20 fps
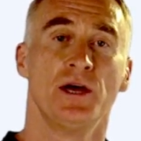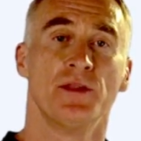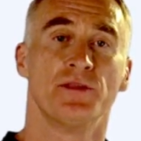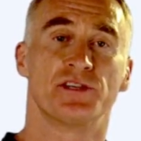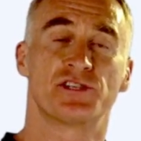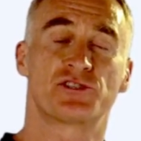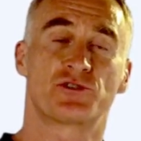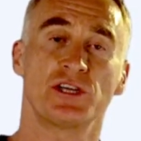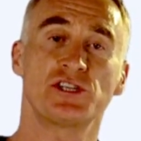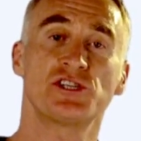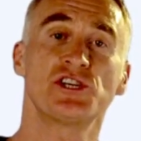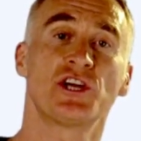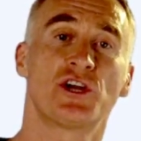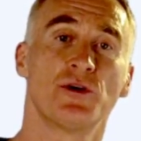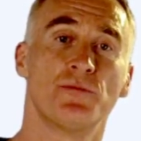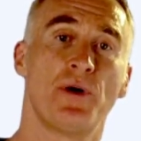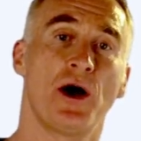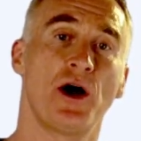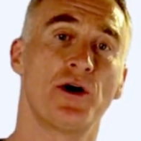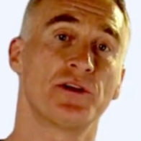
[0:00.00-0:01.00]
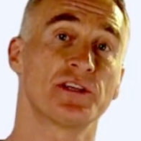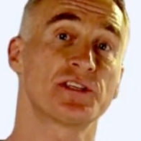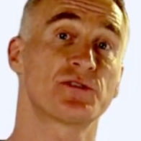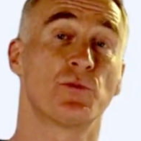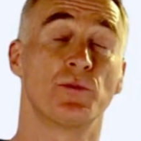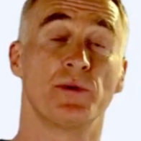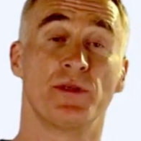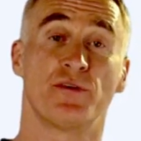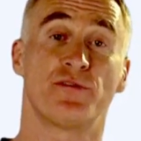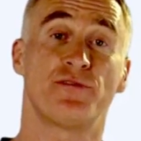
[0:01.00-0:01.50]
The stretching components
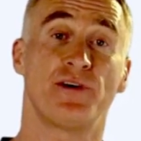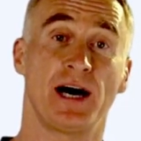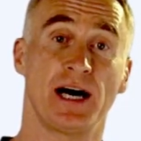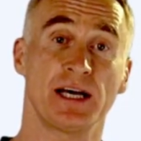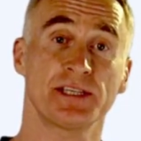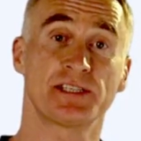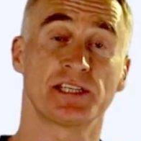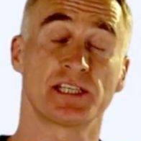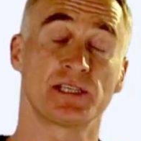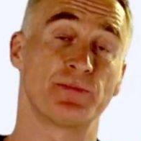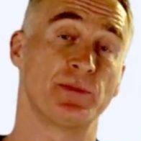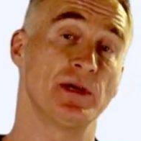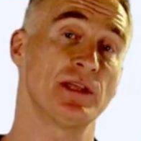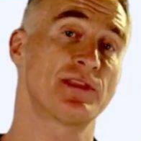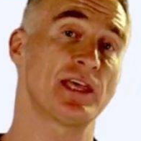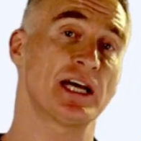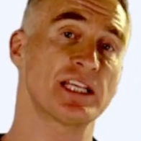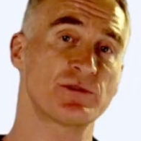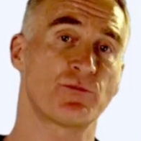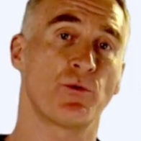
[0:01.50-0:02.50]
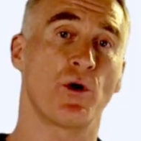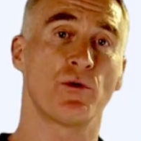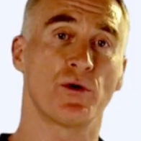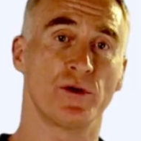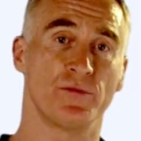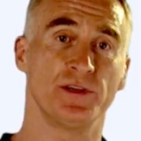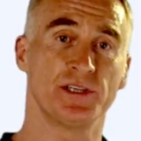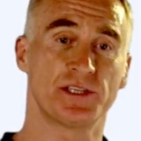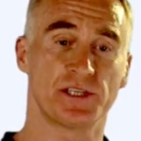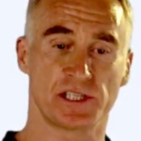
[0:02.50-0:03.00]
will be the fastest bit. That's why
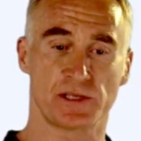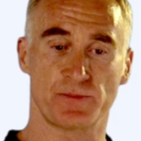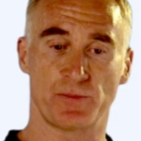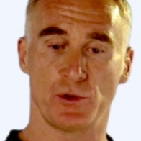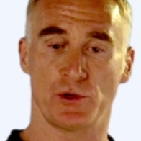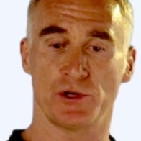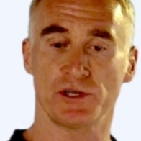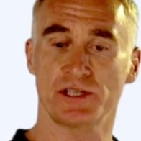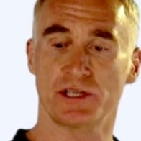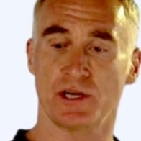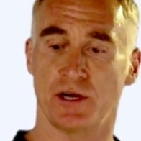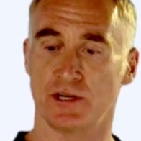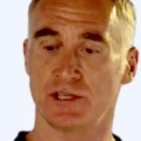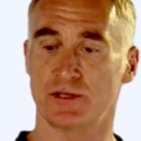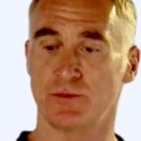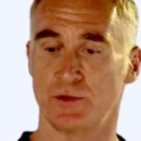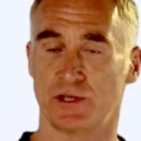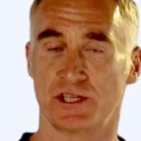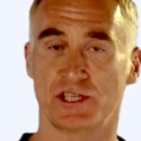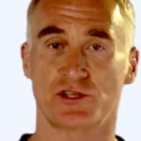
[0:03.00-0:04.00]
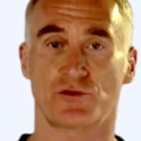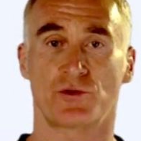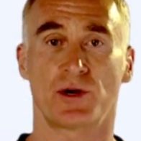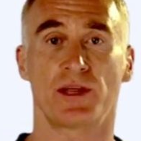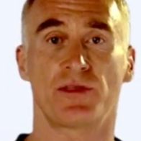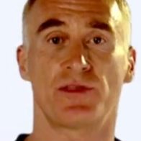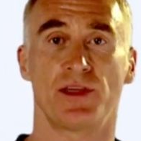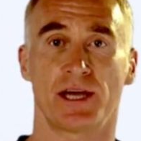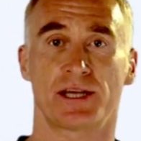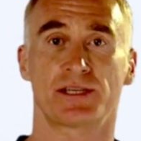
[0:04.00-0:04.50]
we've interspersed those with
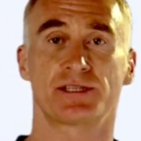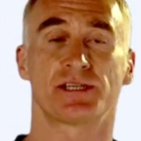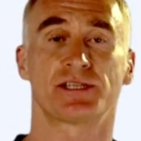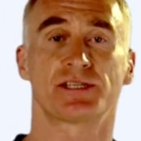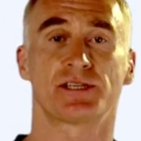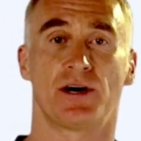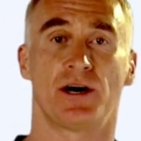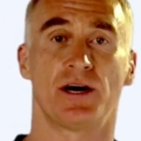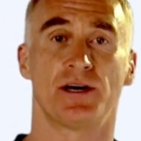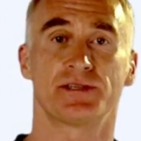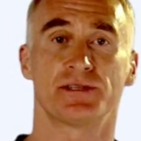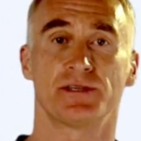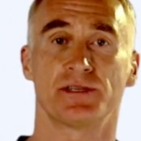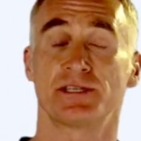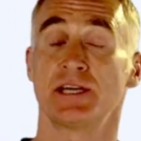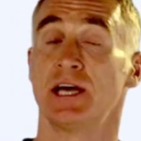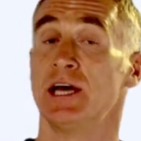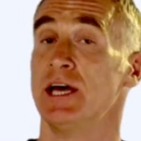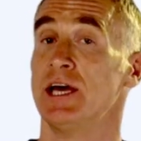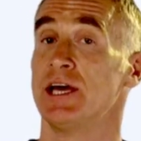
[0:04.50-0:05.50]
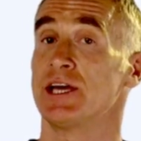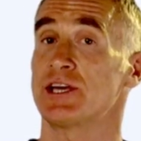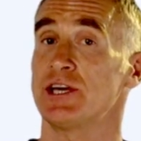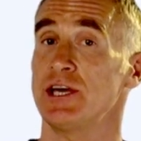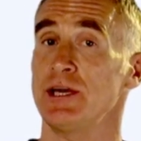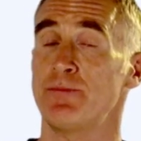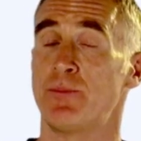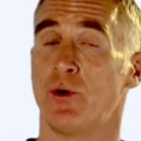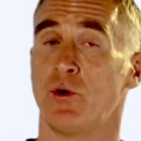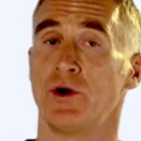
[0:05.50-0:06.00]
strength exercises.
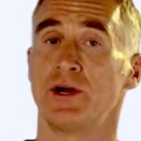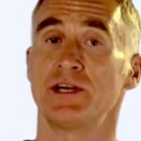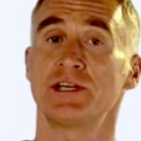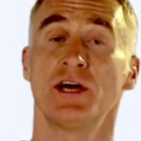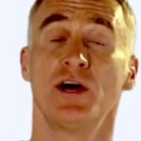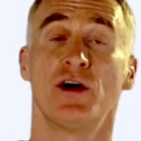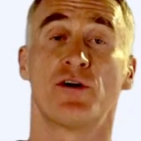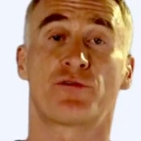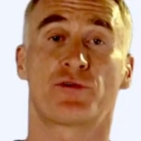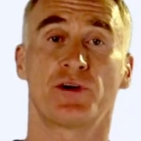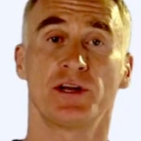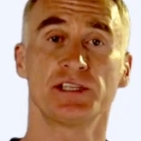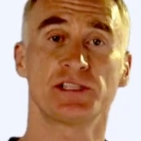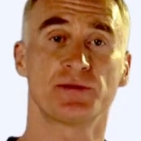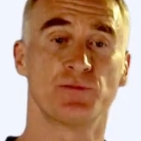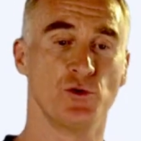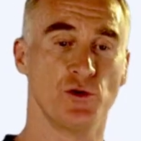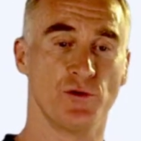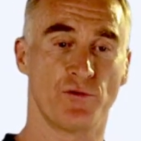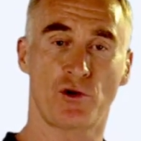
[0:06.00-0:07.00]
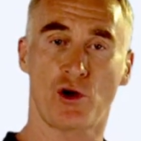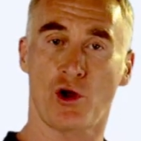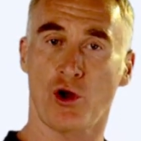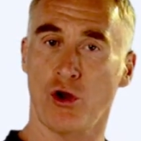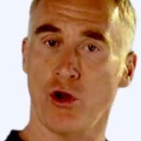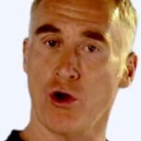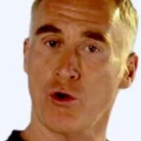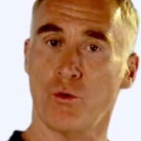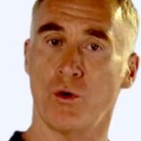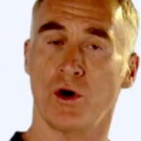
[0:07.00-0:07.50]
Key point, friends move
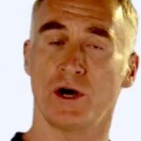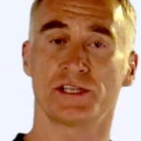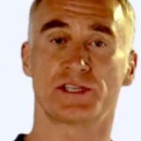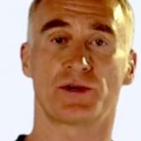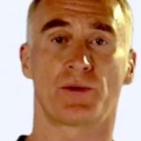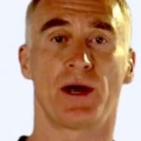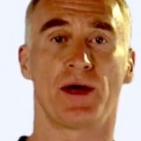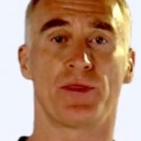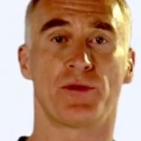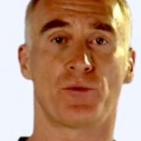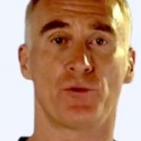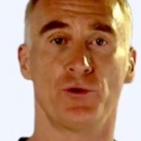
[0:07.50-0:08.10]
clockwise around the